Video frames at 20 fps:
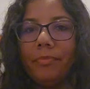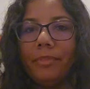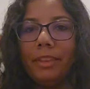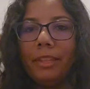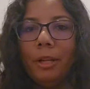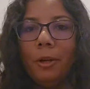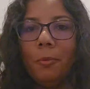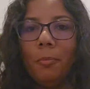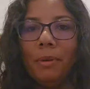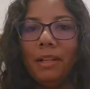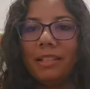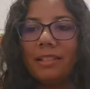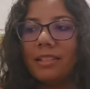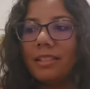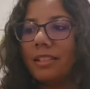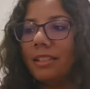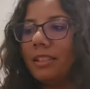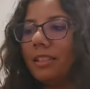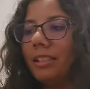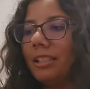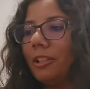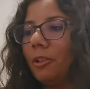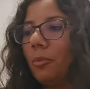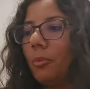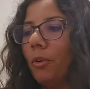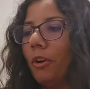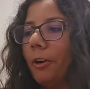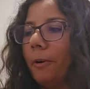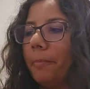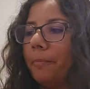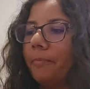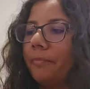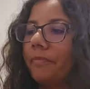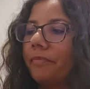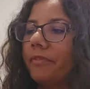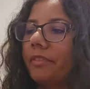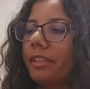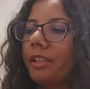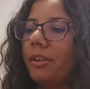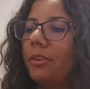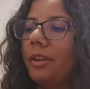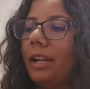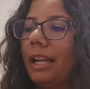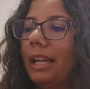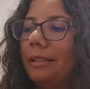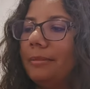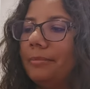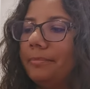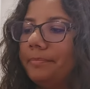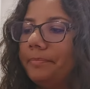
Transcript: Nope, it's still a little warm. Okay.